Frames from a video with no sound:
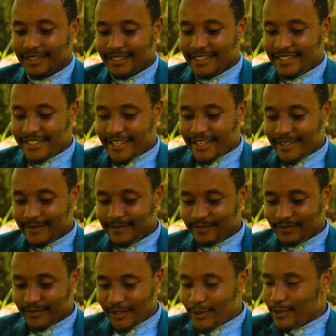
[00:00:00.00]
and
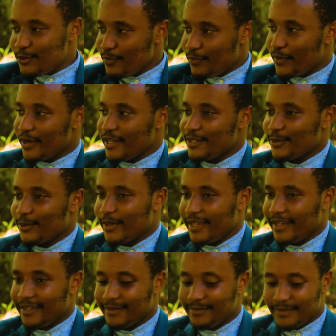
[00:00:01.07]
got to a point
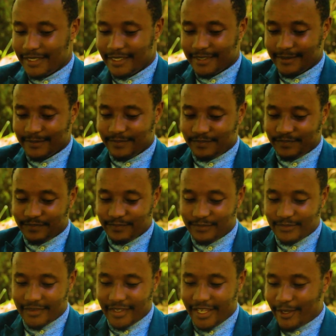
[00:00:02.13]
where
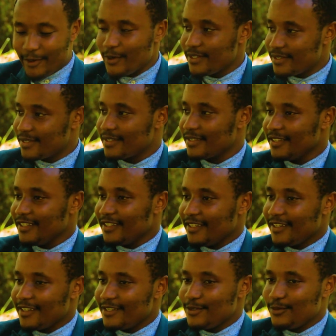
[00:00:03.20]
I got
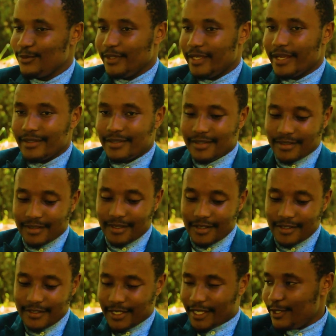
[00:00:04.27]
to get
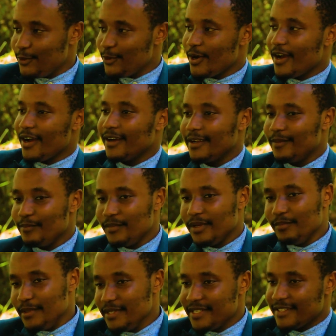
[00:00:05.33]
a secure
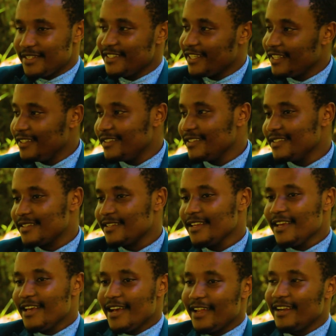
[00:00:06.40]
business intelligence
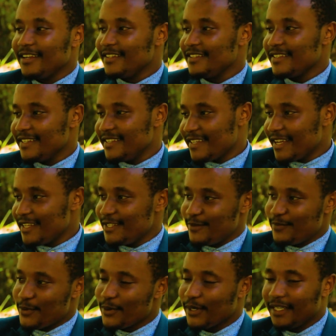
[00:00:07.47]
analyst
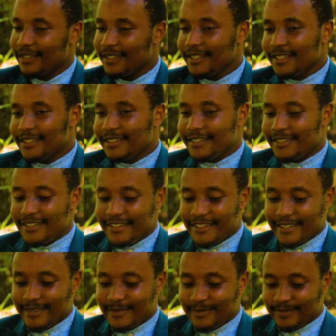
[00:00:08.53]
internship role. And
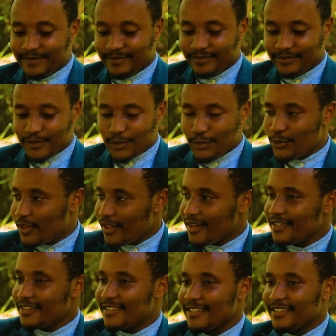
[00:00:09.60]
through
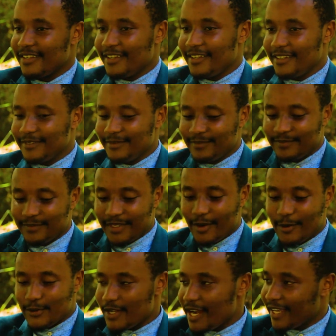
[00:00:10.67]
that,
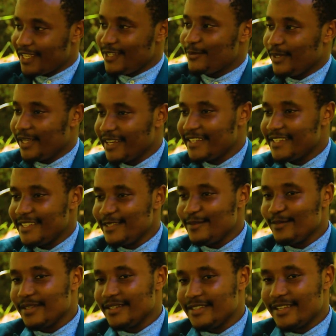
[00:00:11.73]
I was lucky to get a
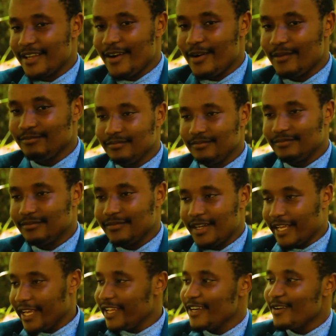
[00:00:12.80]
team that,
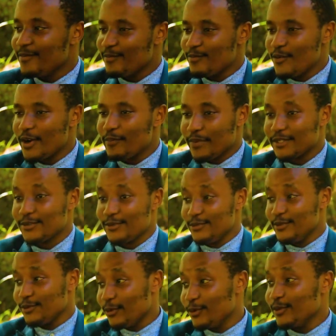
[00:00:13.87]
again, I'm one person
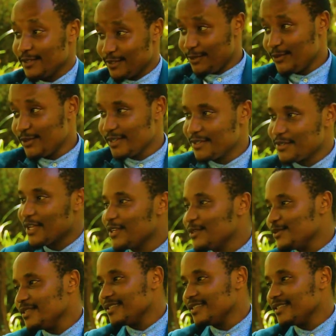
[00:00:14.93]
who's always curious, trying to